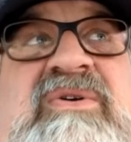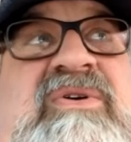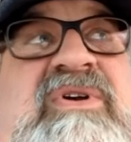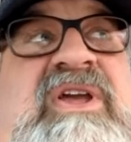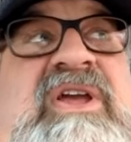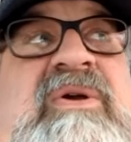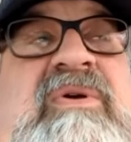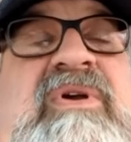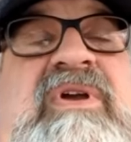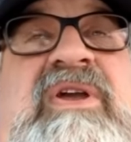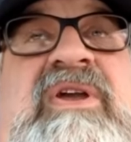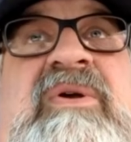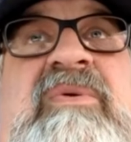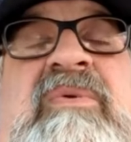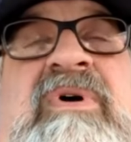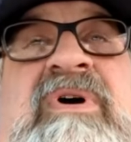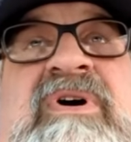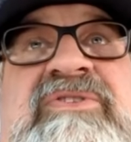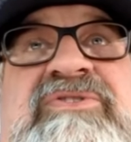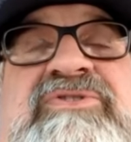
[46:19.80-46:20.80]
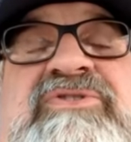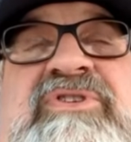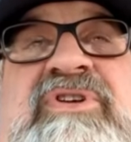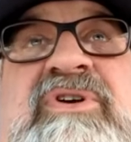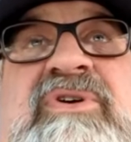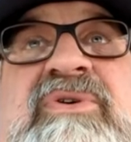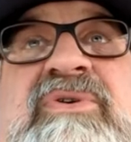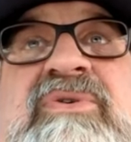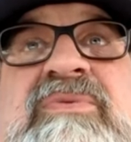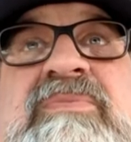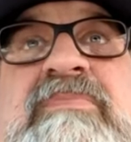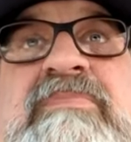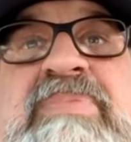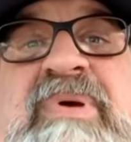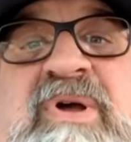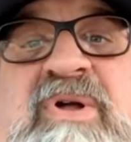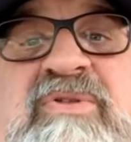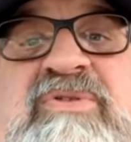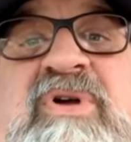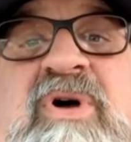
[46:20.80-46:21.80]
He wants to
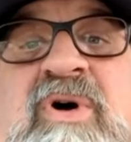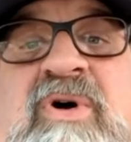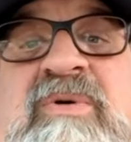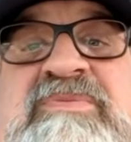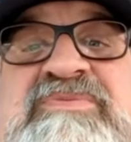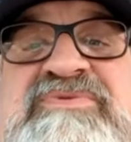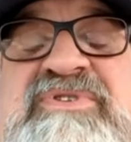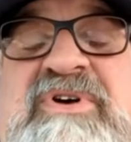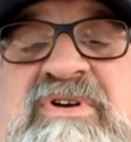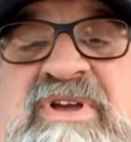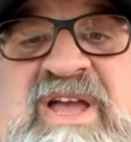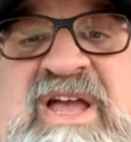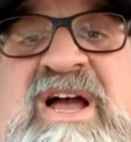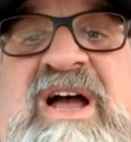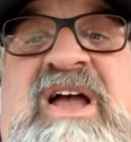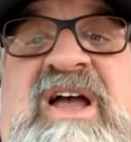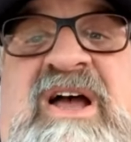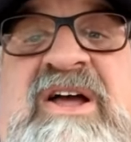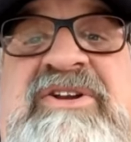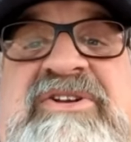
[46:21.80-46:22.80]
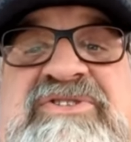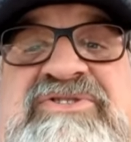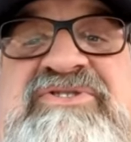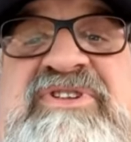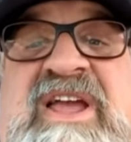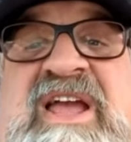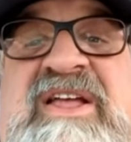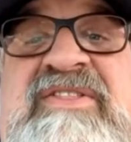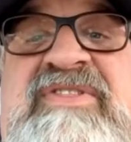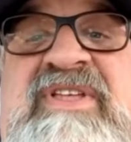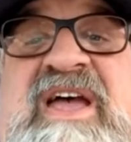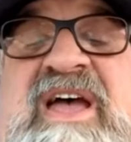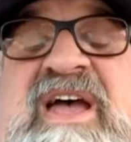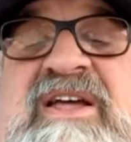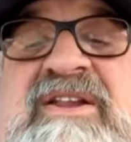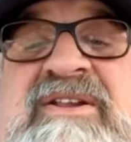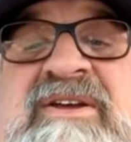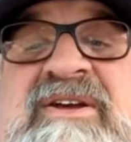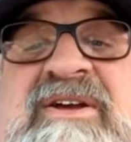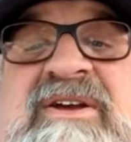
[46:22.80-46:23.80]
build homes. Okay, I understand
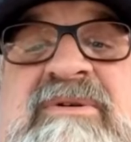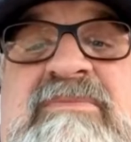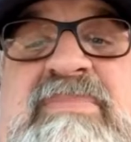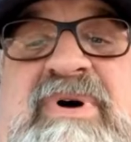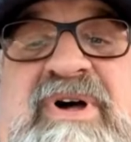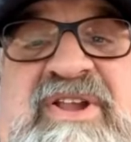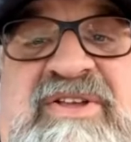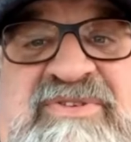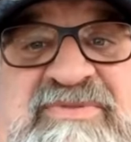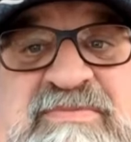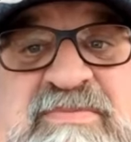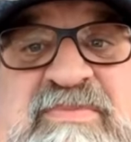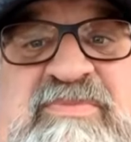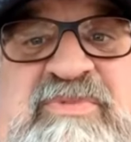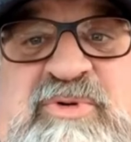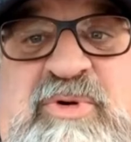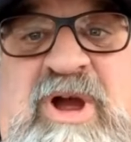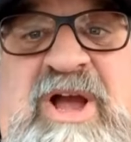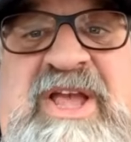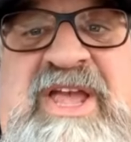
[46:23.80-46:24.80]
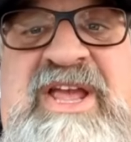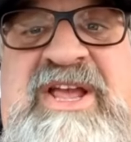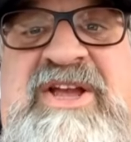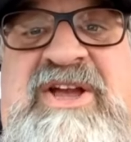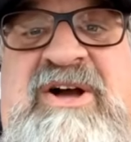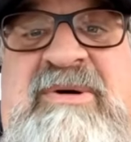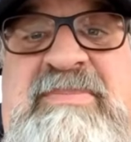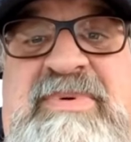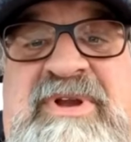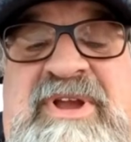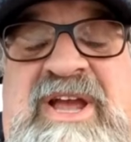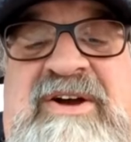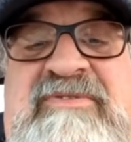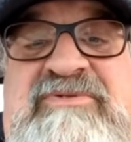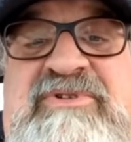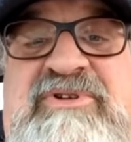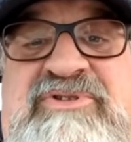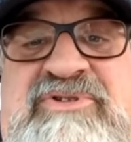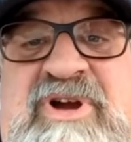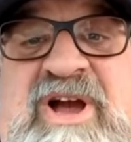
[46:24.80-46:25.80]
that. But his trucking company
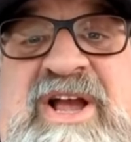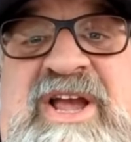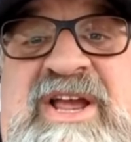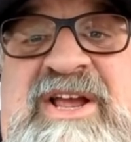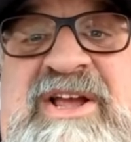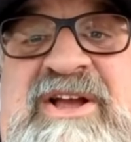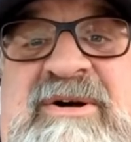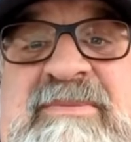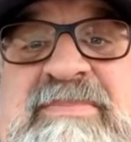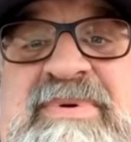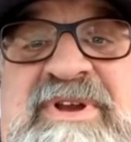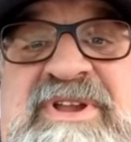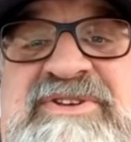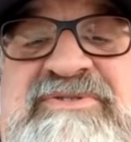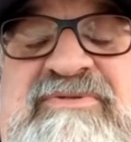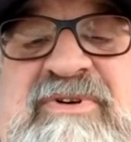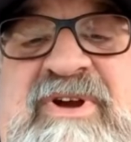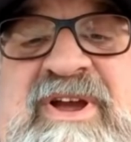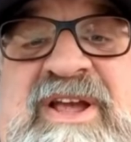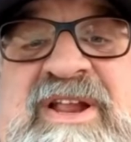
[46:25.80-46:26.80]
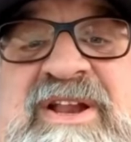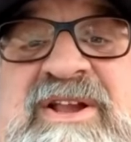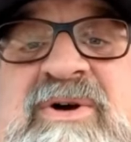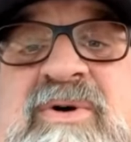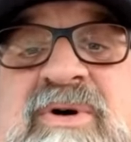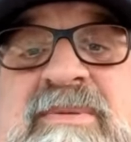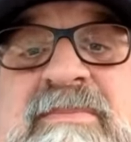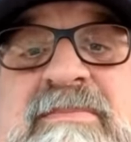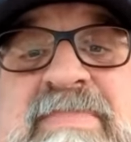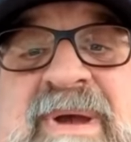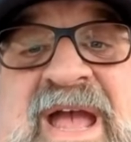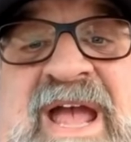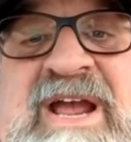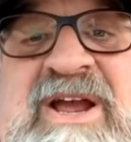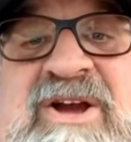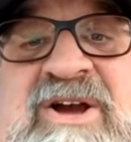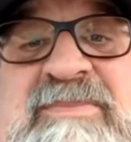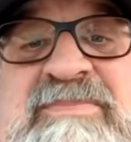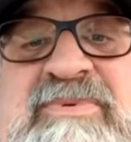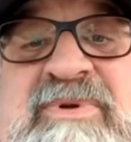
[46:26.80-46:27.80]
after trucking company is friggin' going
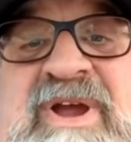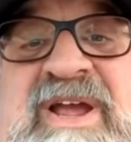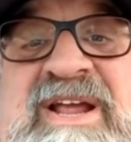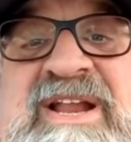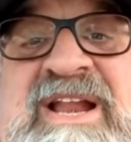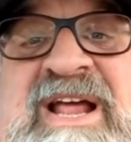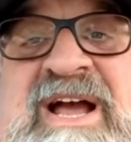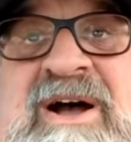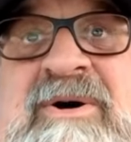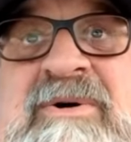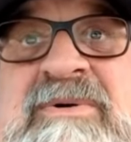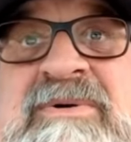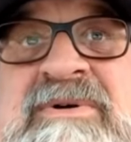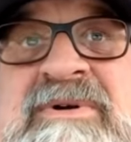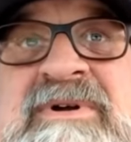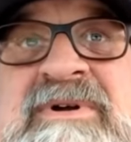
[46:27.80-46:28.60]
bankrupt right now.